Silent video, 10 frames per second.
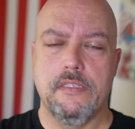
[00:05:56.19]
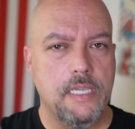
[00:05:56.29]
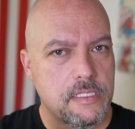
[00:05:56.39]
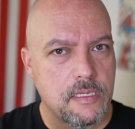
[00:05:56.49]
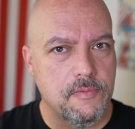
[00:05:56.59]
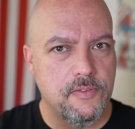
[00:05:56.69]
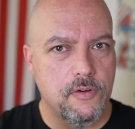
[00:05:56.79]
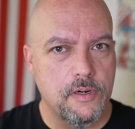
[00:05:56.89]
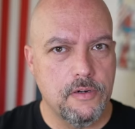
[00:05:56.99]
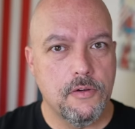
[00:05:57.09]
yes, I'm
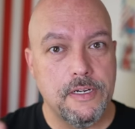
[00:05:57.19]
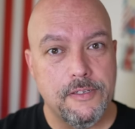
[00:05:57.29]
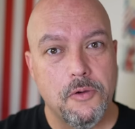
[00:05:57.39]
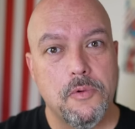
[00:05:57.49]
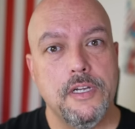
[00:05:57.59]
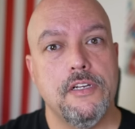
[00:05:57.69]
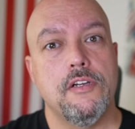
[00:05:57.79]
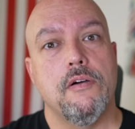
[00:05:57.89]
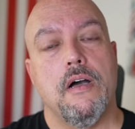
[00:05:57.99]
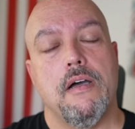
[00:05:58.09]
for it, or I don't want you to
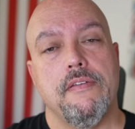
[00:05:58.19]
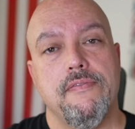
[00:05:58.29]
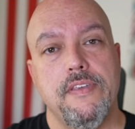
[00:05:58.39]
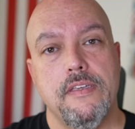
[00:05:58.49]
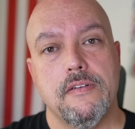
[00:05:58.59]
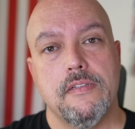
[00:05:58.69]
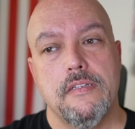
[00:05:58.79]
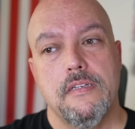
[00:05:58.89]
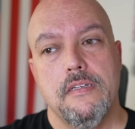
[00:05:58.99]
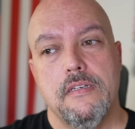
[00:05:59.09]
know how I feel
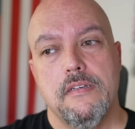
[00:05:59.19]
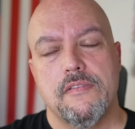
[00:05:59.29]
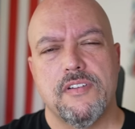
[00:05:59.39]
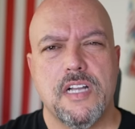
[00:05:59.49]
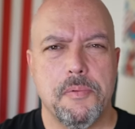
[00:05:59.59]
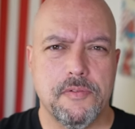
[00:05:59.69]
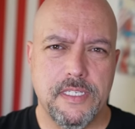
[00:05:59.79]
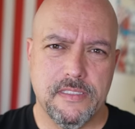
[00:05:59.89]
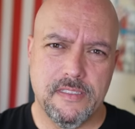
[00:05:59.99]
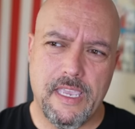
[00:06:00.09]
for a couple reasons.